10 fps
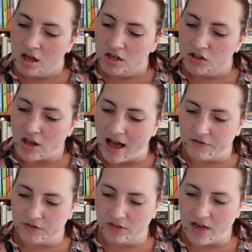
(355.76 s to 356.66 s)
So
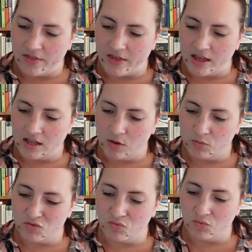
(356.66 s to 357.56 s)
after that then, it
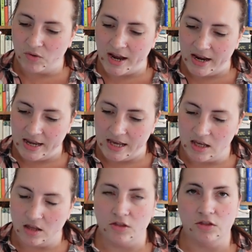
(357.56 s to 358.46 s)
was
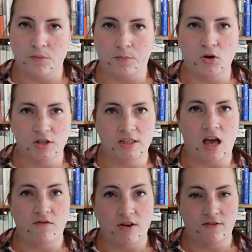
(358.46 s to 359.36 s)
really the books
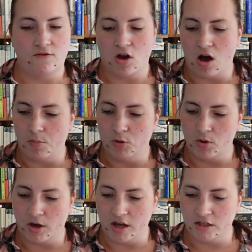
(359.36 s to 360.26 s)
that I read for Garb
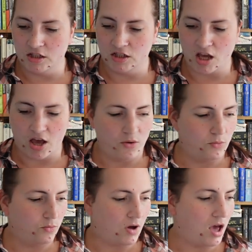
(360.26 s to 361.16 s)
August.
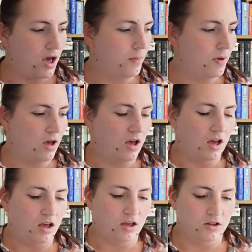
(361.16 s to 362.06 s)
So
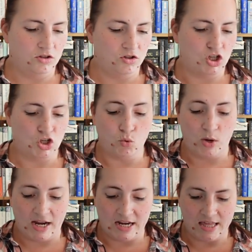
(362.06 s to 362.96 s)
just
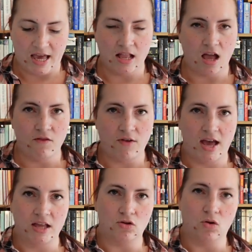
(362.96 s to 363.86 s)
quickly then, I
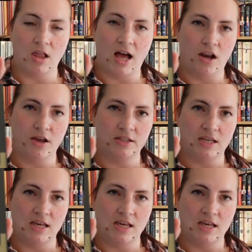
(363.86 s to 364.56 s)
read Allhallows